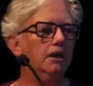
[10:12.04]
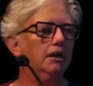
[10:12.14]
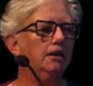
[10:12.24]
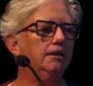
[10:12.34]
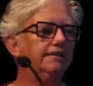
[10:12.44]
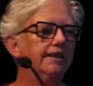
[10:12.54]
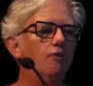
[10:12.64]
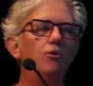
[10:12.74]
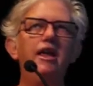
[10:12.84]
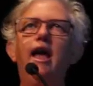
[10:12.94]
is
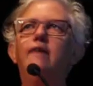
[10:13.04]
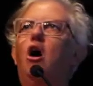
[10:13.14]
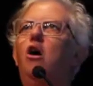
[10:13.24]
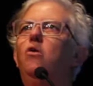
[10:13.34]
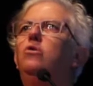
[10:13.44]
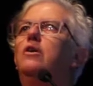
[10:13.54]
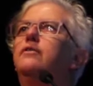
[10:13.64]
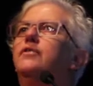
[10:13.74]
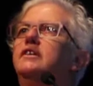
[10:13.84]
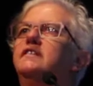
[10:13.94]
that we have a whole lot
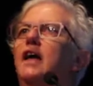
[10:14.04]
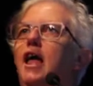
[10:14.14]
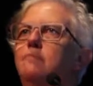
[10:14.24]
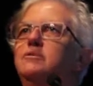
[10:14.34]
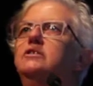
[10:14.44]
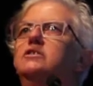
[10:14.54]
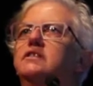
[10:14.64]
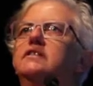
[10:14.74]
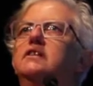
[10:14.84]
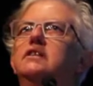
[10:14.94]
of things that happens
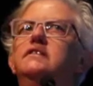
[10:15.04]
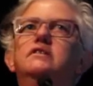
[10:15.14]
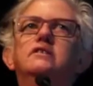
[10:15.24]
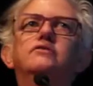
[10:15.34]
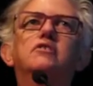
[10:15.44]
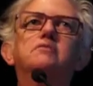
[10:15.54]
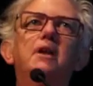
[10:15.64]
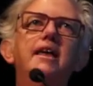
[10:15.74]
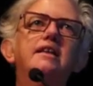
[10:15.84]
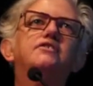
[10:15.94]
to cities and district
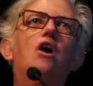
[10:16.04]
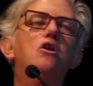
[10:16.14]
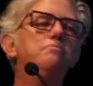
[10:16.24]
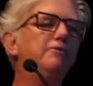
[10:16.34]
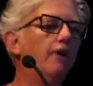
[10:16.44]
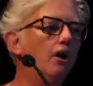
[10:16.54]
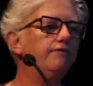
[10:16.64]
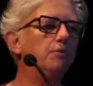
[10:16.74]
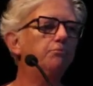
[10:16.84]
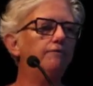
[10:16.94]
plans.
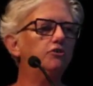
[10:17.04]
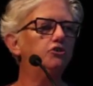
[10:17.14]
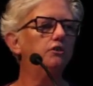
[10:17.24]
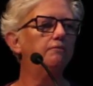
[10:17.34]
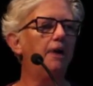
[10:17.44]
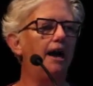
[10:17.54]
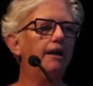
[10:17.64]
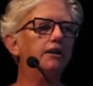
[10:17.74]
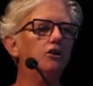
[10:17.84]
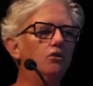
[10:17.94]
Over provision of
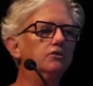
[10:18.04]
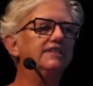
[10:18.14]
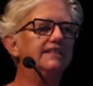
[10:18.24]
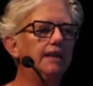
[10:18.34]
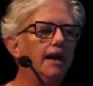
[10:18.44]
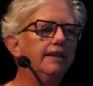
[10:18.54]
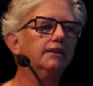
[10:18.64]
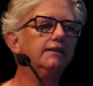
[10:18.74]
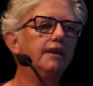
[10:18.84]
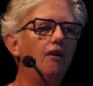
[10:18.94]
parking on site
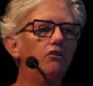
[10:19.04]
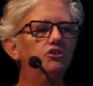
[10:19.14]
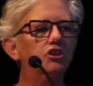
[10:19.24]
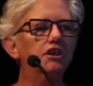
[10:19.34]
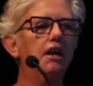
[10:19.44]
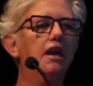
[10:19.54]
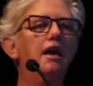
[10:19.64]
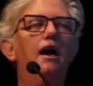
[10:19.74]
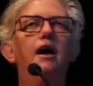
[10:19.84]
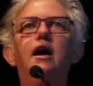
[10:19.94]
and garaging
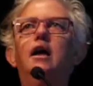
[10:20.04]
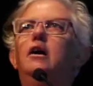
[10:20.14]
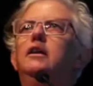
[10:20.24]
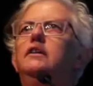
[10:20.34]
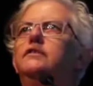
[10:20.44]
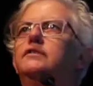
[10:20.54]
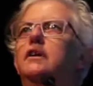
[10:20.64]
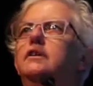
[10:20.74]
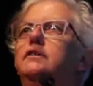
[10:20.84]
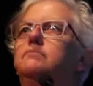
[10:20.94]

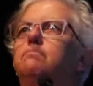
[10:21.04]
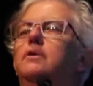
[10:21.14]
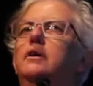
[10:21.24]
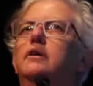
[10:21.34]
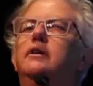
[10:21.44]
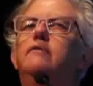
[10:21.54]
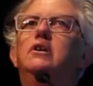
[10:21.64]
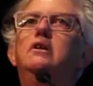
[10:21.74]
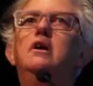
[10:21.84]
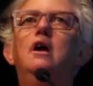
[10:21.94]
is
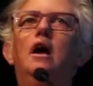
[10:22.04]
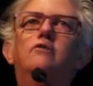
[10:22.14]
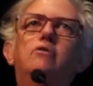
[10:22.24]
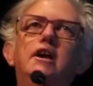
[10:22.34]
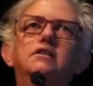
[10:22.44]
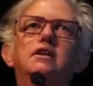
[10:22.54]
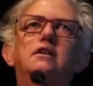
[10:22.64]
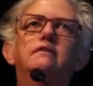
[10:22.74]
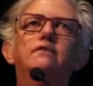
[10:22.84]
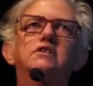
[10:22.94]
given a great
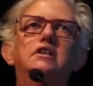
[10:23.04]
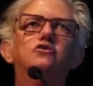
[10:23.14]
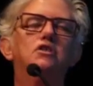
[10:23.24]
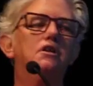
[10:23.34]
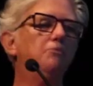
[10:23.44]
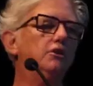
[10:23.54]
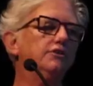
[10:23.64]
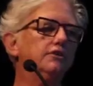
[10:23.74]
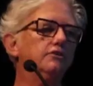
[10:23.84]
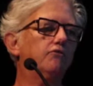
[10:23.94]
deal of attention in
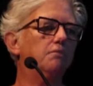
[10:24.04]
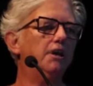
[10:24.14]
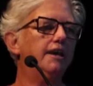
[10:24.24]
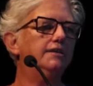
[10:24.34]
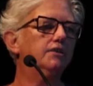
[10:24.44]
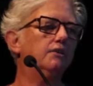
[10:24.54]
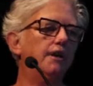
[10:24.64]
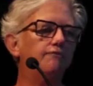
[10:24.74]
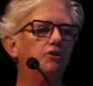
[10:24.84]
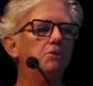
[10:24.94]
most district plans, so they
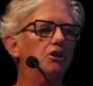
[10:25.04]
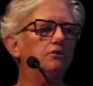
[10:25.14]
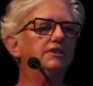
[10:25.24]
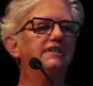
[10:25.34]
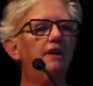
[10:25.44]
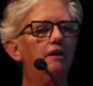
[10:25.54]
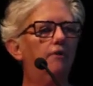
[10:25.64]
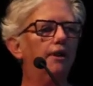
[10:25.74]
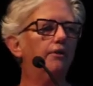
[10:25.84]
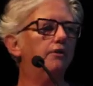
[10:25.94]
have to be on site
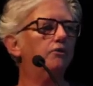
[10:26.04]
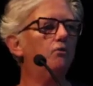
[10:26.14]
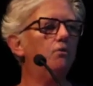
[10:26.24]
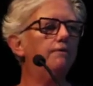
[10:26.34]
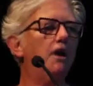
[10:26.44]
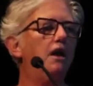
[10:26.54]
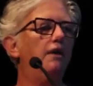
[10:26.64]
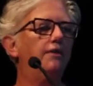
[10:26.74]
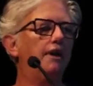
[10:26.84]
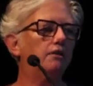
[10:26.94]
rather than off.
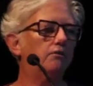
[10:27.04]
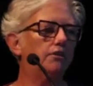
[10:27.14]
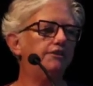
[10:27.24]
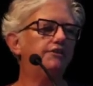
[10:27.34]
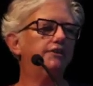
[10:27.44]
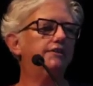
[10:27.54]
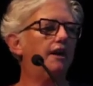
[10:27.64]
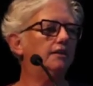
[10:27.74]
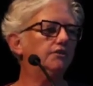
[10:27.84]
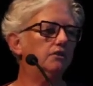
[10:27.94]
That increases
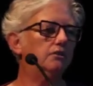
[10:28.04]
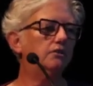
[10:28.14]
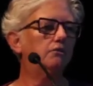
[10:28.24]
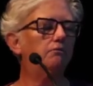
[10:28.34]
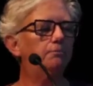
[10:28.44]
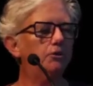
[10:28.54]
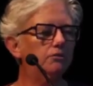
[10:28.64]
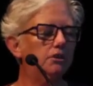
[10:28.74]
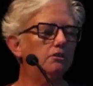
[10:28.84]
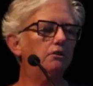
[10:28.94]
housing
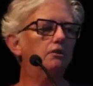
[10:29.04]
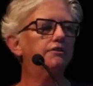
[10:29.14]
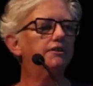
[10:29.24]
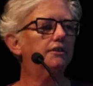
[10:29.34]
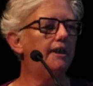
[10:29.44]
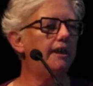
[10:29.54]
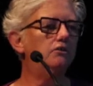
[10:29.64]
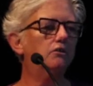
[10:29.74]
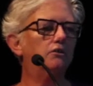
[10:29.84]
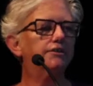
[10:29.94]
building costs and
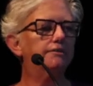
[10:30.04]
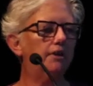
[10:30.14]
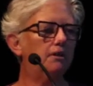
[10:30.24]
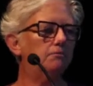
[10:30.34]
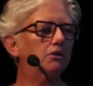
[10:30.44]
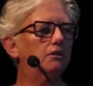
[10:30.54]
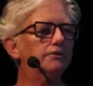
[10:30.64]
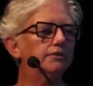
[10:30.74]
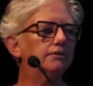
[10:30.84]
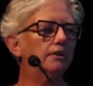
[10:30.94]
land costs, development
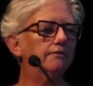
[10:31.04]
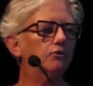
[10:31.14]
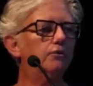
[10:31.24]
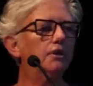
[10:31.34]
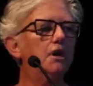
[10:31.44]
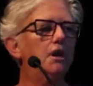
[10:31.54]
costs and so forth.